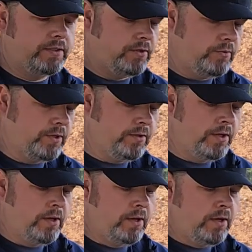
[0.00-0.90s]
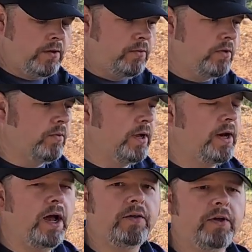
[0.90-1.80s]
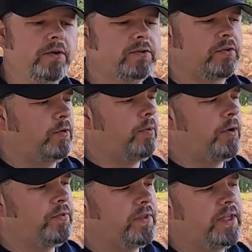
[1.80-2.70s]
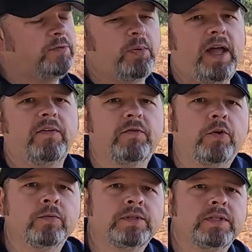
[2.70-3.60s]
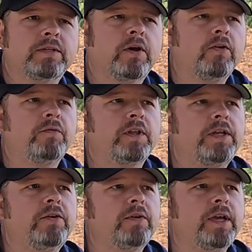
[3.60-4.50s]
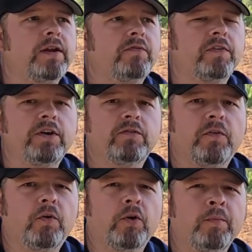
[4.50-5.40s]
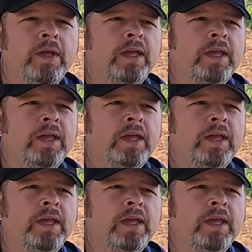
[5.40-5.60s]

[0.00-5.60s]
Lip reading: So we'll run all those through both of these platforms, and hopefully you can get a feel for them.